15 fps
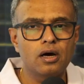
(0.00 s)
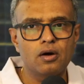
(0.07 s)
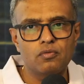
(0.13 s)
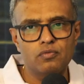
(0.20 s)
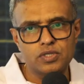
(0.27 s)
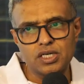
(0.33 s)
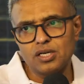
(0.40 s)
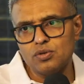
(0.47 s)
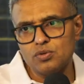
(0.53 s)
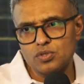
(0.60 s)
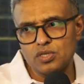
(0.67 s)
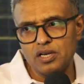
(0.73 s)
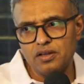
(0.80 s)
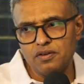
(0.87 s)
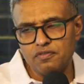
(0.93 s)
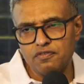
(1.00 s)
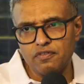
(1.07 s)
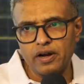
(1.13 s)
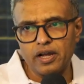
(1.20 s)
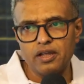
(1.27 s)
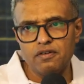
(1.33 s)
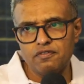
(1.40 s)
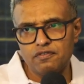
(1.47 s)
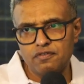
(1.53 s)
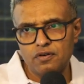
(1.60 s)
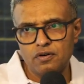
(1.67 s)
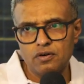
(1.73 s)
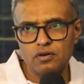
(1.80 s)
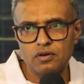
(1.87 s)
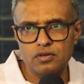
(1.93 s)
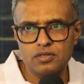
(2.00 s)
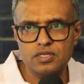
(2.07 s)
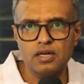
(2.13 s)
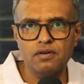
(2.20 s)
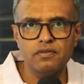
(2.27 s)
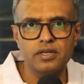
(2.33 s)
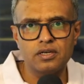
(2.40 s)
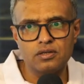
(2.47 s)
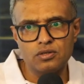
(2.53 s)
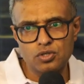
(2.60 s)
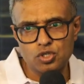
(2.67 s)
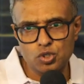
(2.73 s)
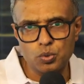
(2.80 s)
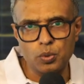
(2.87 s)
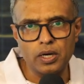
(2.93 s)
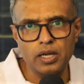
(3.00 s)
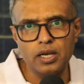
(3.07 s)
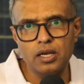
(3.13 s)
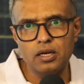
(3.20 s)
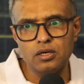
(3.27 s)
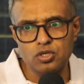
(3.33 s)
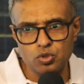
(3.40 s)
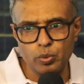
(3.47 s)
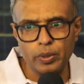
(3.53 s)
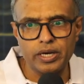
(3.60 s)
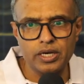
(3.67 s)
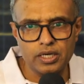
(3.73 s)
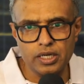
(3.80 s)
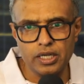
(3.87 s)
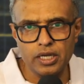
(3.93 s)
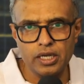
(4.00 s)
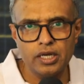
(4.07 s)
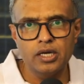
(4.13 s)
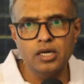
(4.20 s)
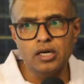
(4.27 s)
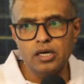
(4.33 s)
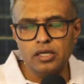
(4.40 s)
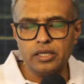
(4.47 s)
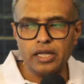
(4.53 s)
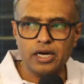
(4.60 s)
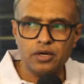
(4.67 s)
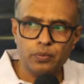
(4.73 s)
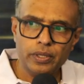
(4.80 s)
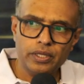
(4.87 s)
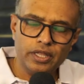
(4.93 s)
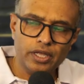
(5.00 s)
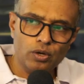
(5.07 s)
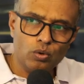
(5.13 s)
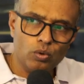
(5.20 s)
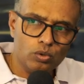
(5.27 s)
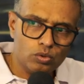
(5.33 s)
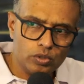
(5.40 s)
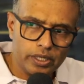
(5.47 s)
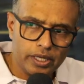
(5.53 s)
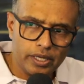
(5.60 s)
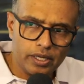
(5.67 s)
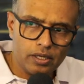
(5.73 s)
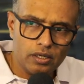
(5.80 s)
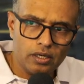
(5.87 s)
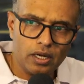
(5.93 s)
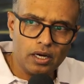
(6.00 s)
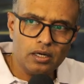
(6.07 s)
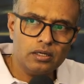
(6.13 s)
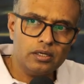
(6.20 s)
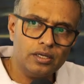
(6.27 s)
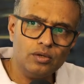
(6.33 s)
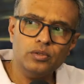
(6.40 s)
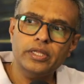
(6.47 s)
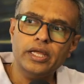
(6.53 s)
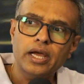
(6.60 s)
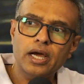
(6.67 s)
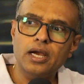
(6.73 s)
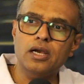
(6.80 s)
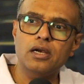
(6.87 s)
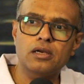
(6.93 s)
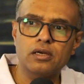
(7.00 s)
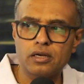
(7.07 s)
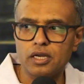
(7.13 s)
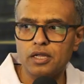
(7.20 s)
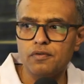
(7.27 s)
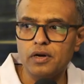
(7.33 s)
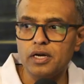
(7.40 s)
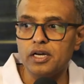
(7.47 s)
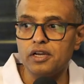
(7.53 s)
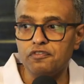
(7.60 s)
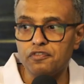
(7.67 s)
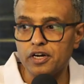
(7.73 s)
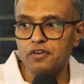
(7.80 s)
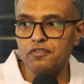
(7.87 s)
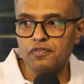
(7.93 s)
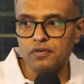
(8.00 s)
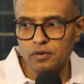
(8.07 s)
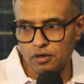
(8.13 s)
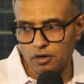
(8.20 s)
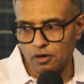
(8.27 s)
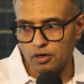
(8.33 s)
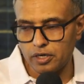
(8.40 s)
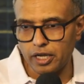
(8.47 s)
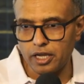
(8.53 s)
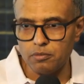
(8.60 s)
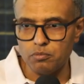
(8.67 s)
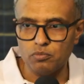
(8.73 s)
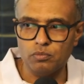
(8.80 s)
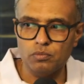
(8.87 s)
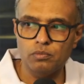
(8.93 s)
which are usually 5, 7, 12, 20. That way they go to the lung. They are given a different timeline.